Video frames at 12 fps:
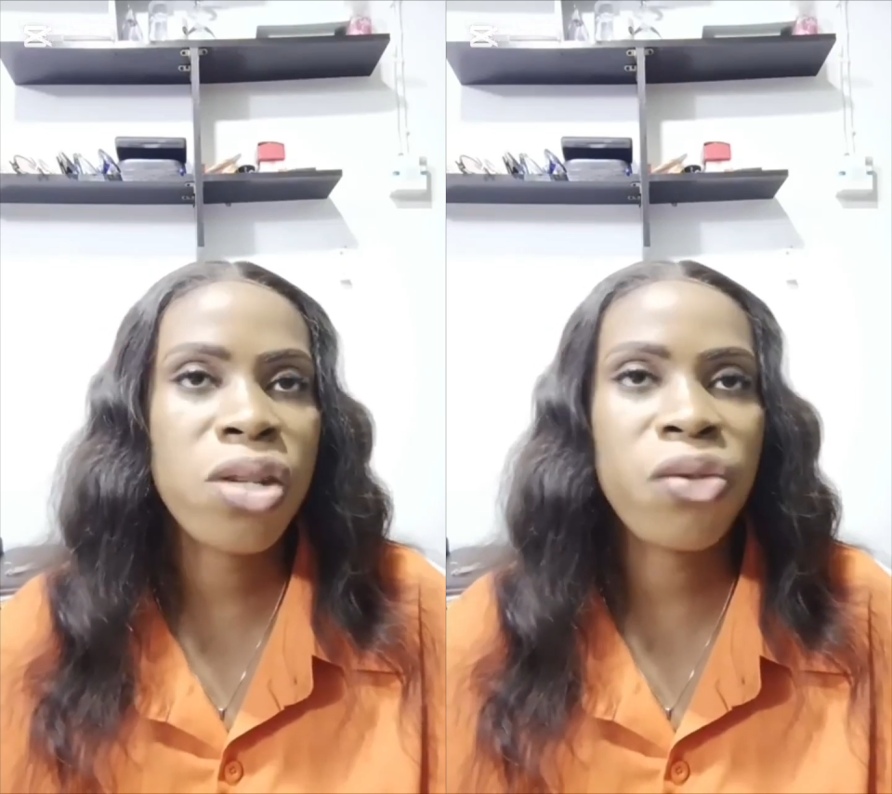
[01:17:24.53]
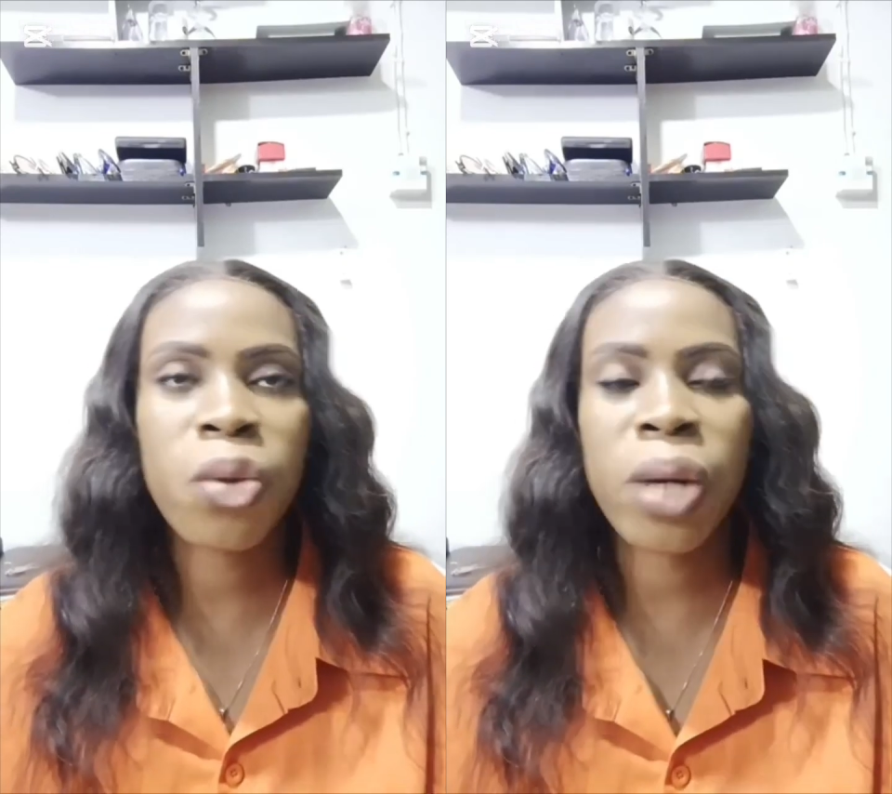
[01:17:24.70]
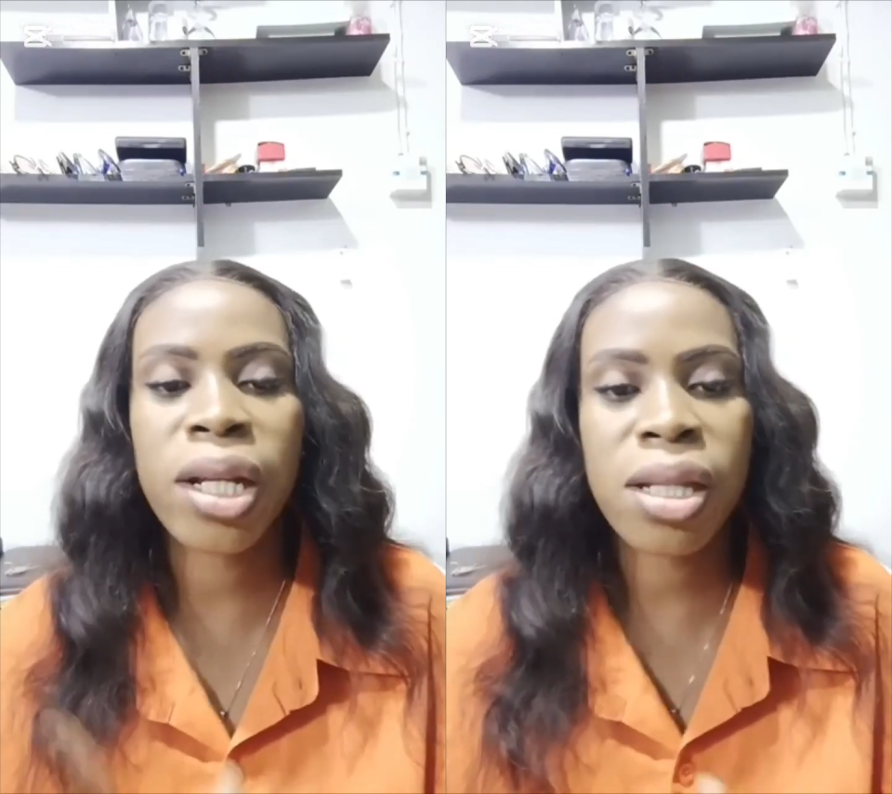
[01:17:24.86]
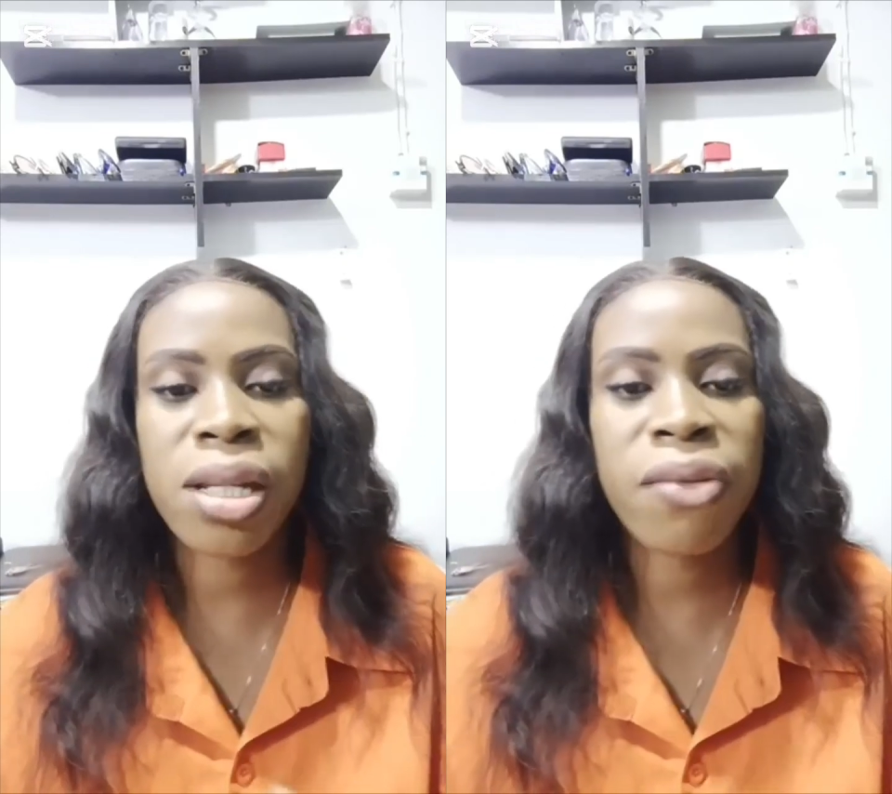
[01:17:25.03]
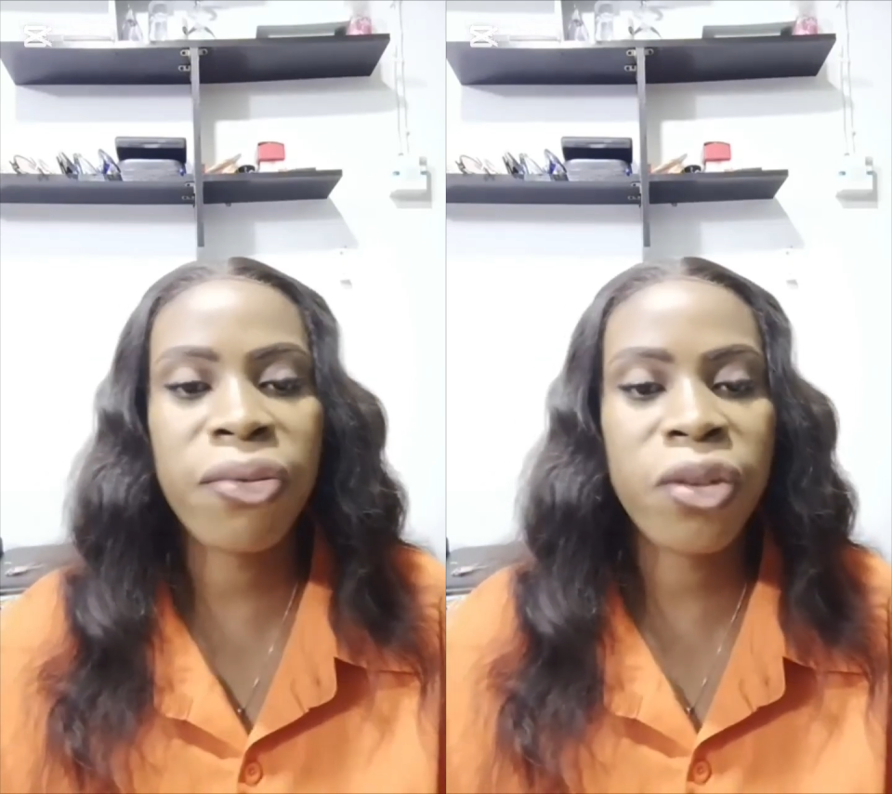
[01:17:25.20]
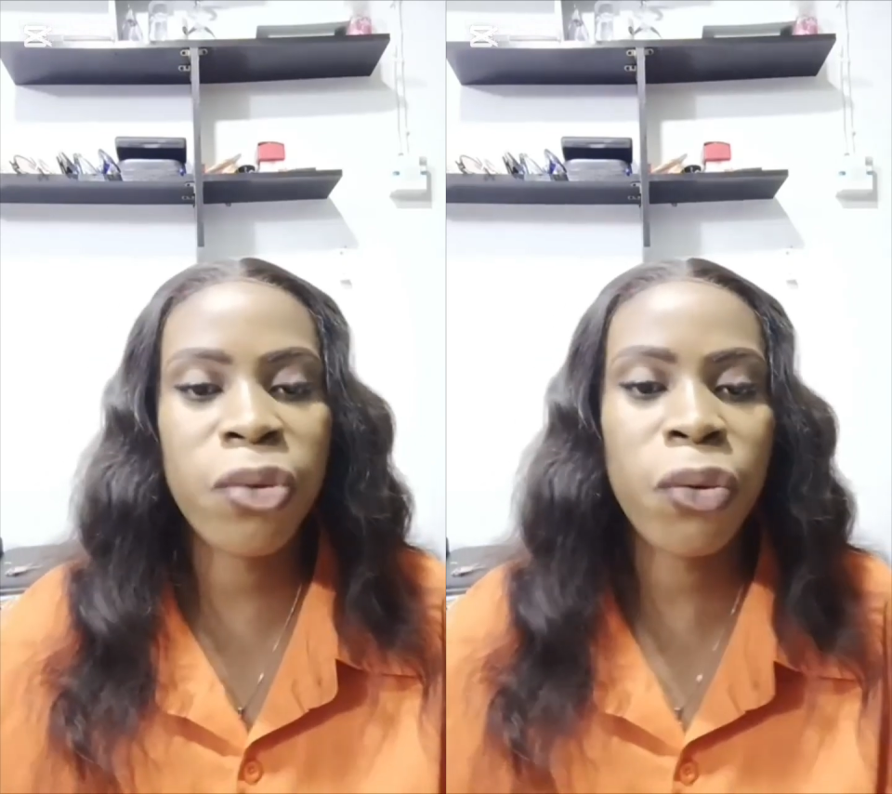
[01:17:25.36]

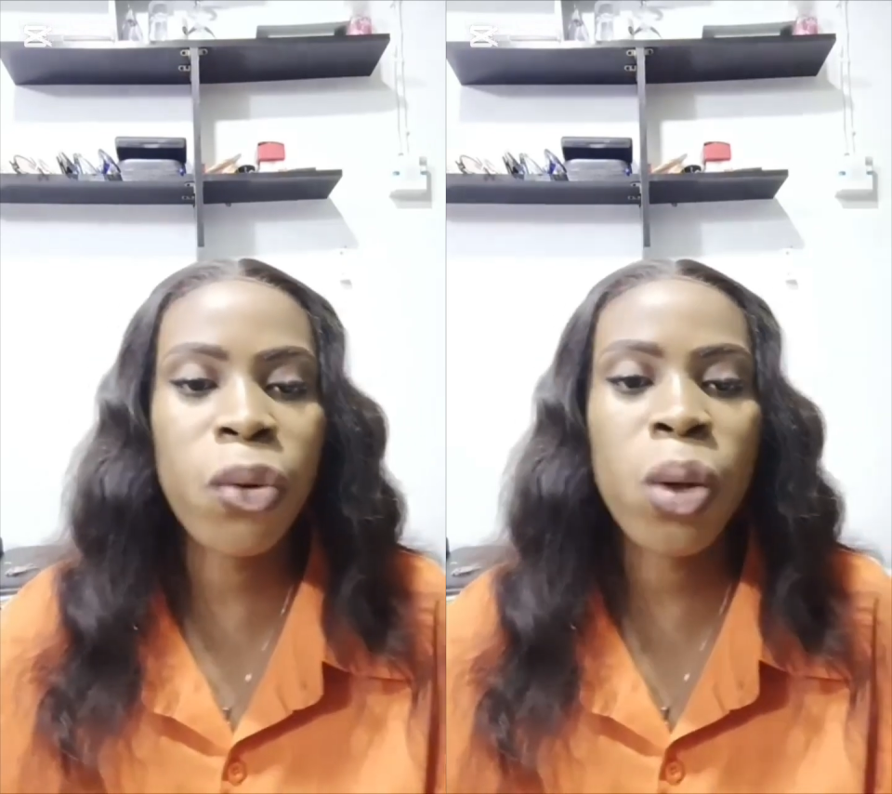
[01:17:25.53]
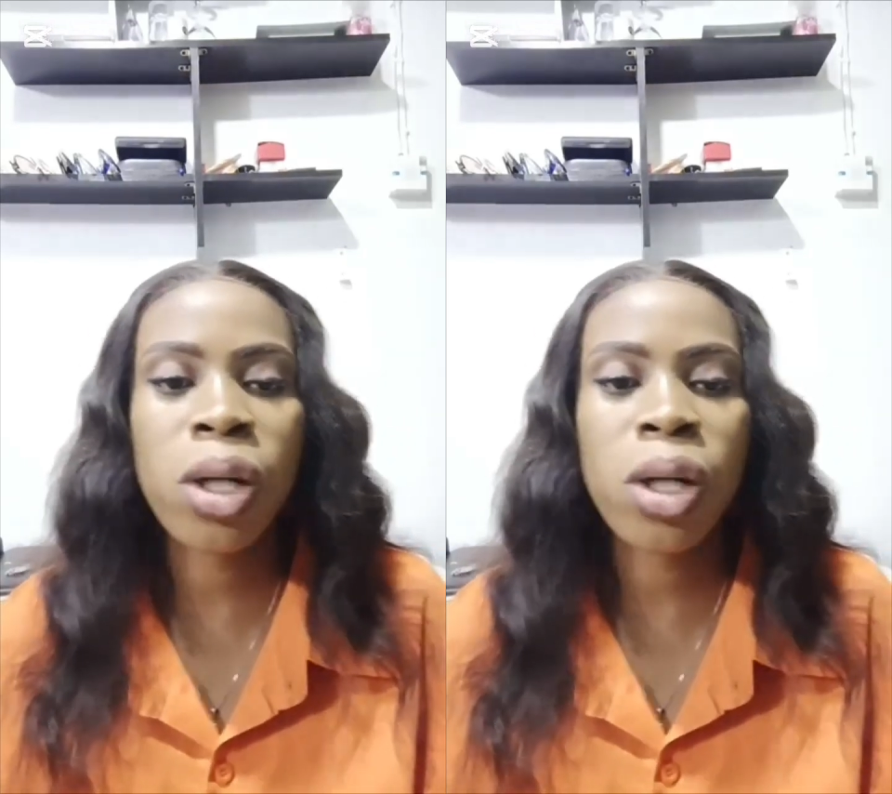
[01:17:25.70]
If the food